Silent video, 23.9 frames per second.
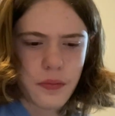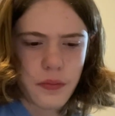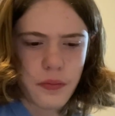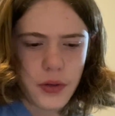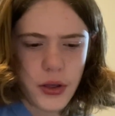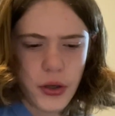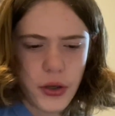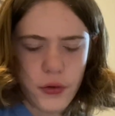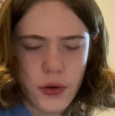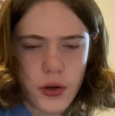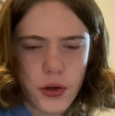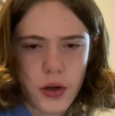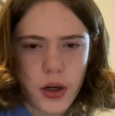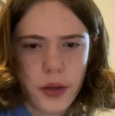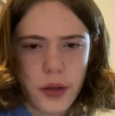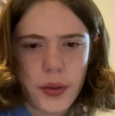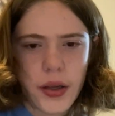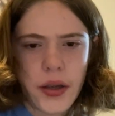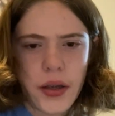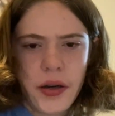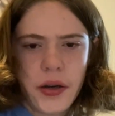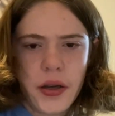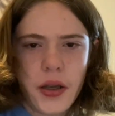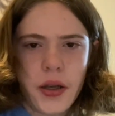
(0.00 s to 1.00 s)
you know what I'm
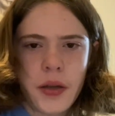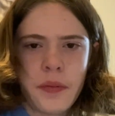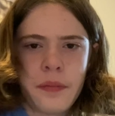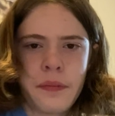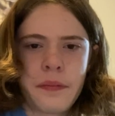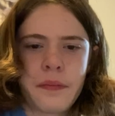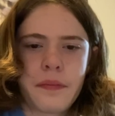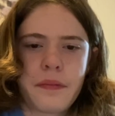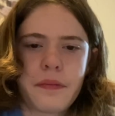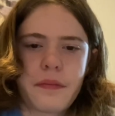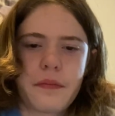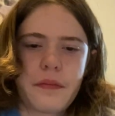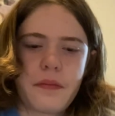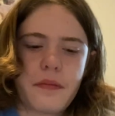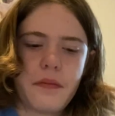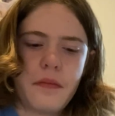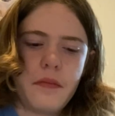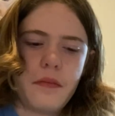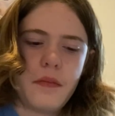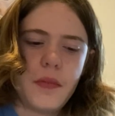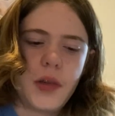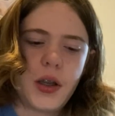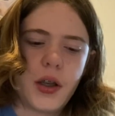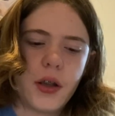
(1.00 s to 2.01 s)
getting at
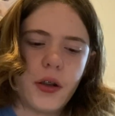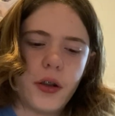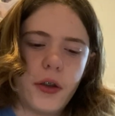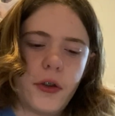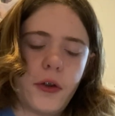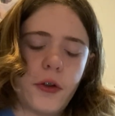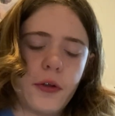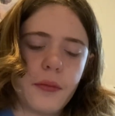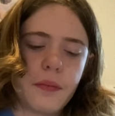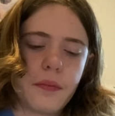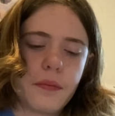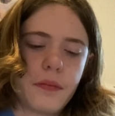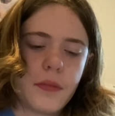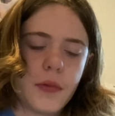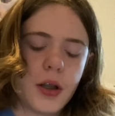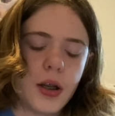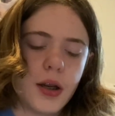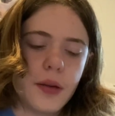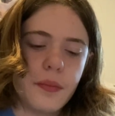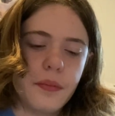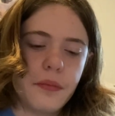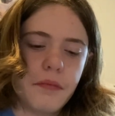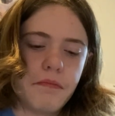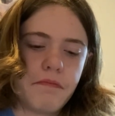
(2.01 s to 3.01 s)
because
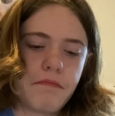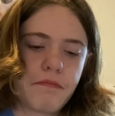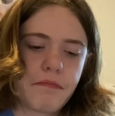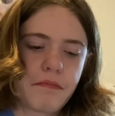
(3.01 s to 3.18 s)
um,